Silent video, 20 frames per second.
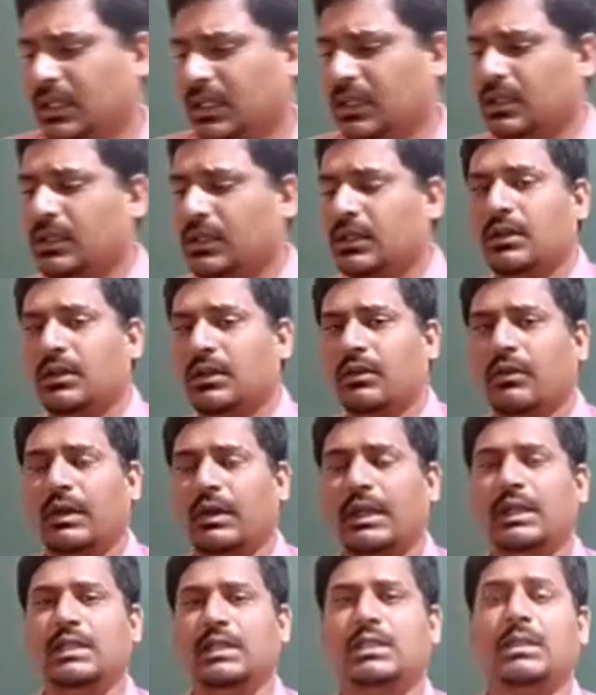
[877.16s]
one
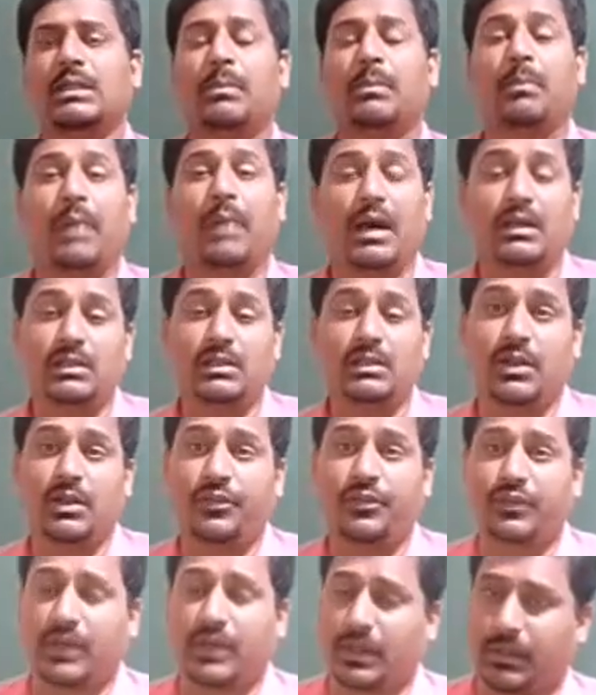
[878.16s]
is parts of
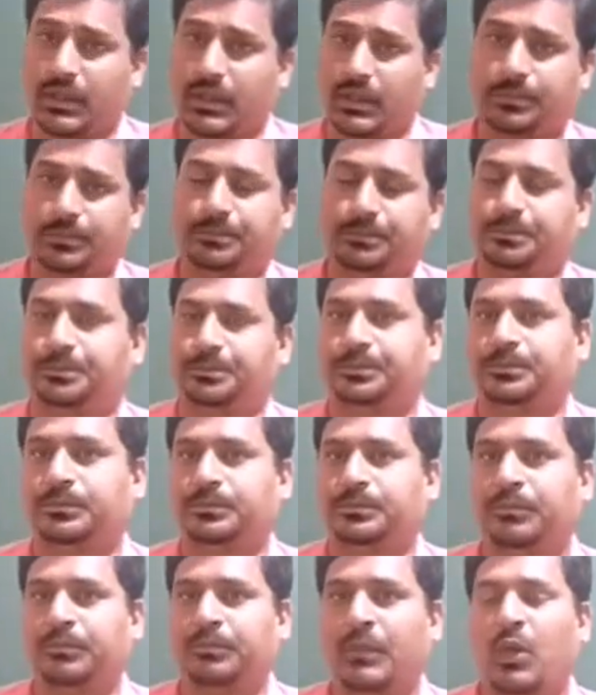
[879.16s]
table.
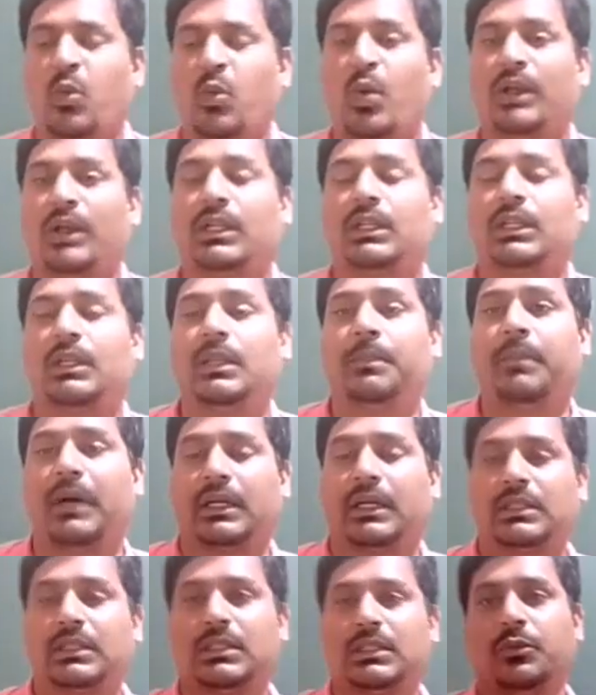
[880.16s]
What are the
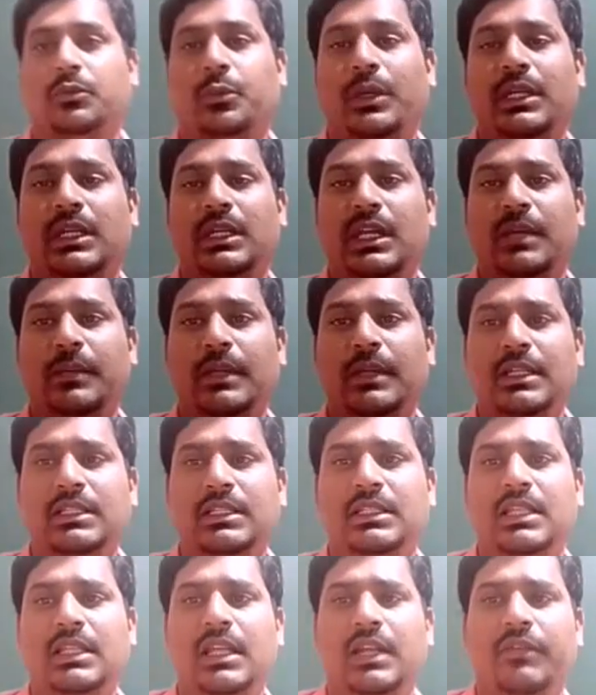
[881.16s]
parts? When table is
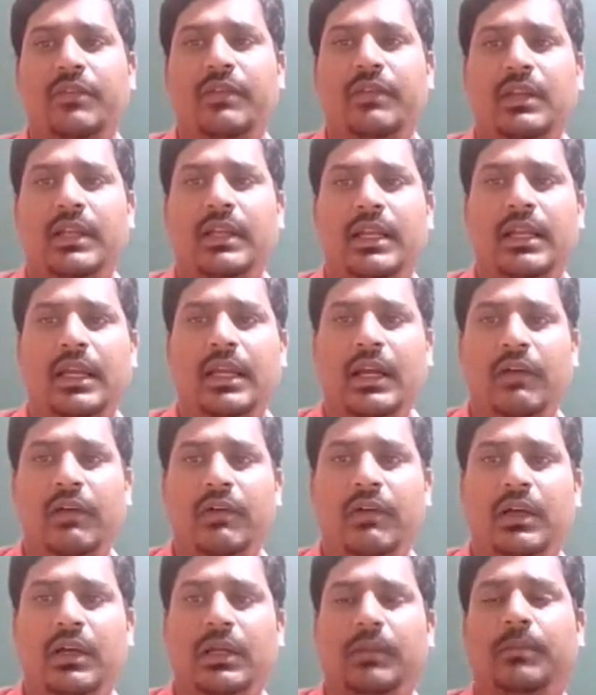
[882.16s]
there, we can have
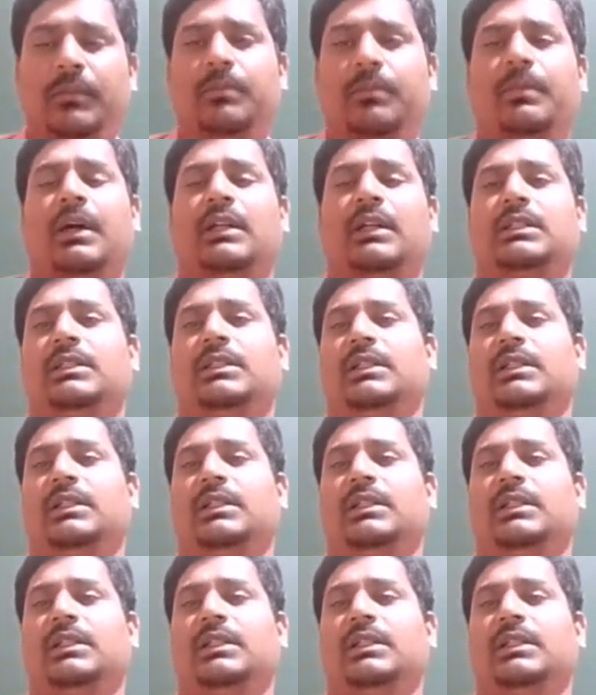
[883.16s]
parts here.